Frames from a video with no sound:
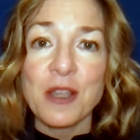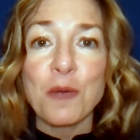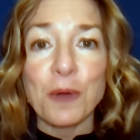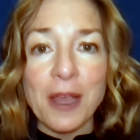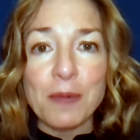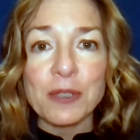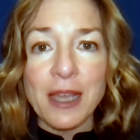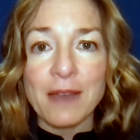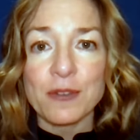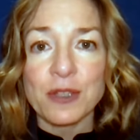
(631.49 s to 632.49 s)
we're able to
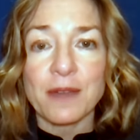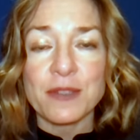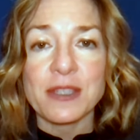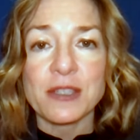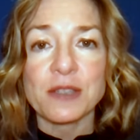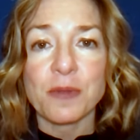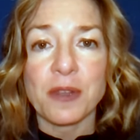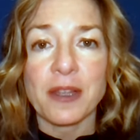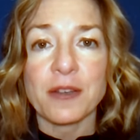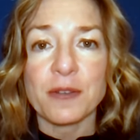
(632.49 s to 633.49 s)
have those conversations with
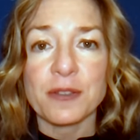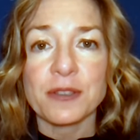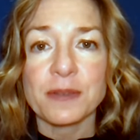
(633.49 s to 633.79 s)
landowners.